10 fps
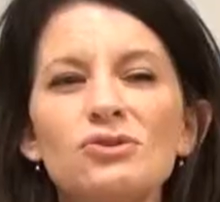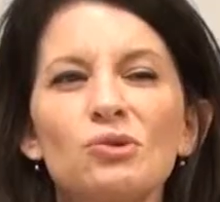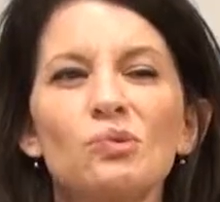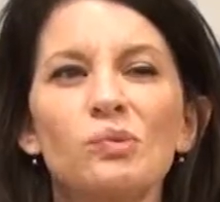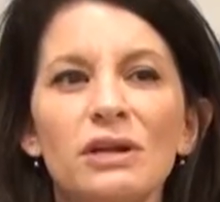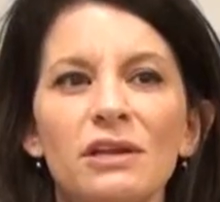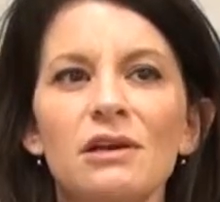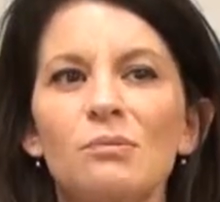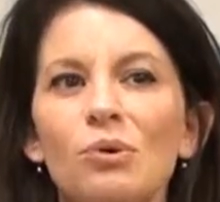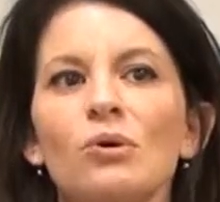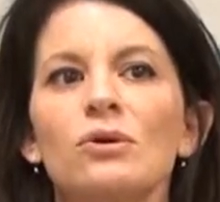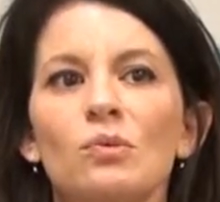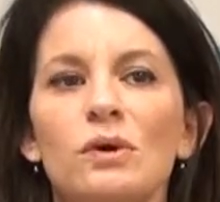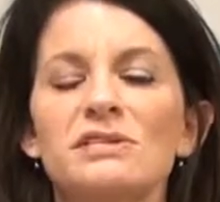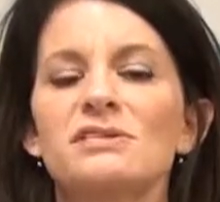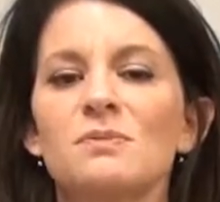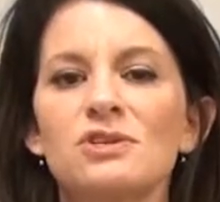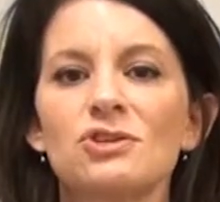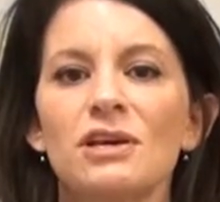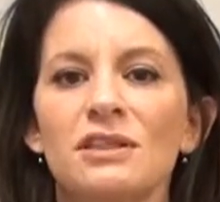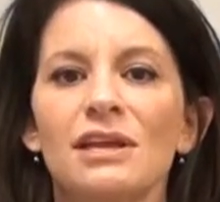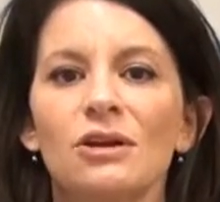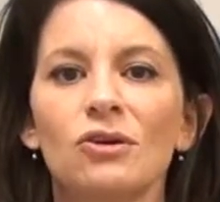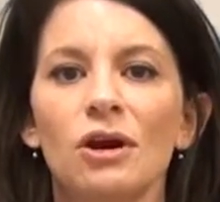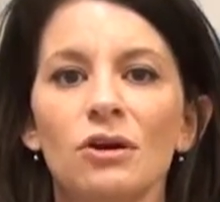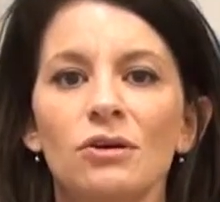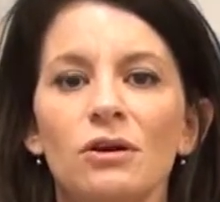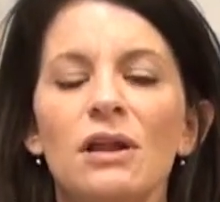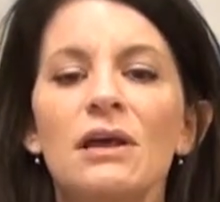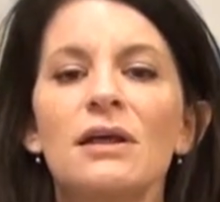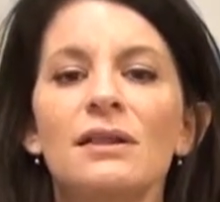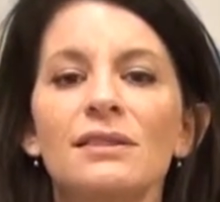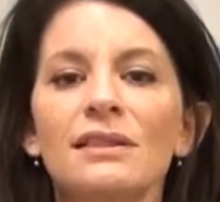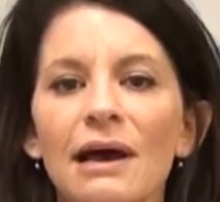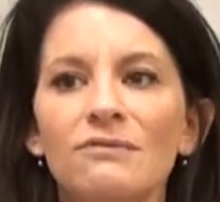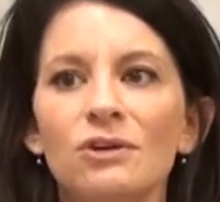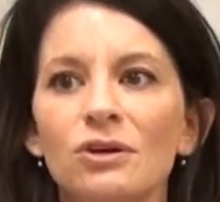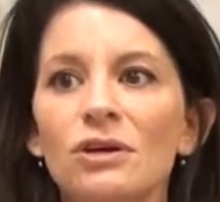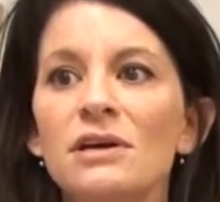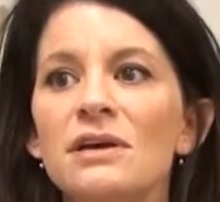are really important ones, especially at the kindergarten level,